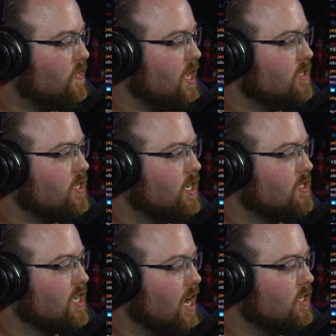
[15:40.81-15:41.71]
Things
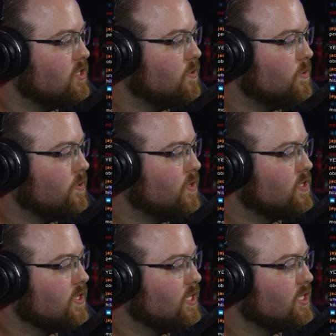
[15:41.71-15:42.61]
like
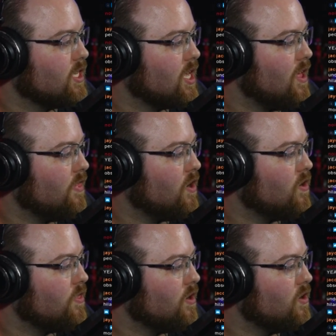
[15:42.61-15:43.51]
dinosaurs and things like that,
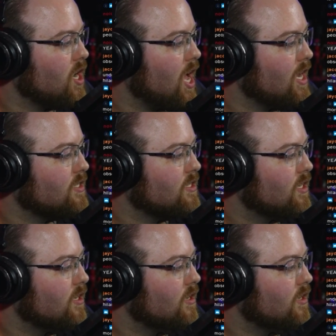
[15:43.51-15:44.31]
they're not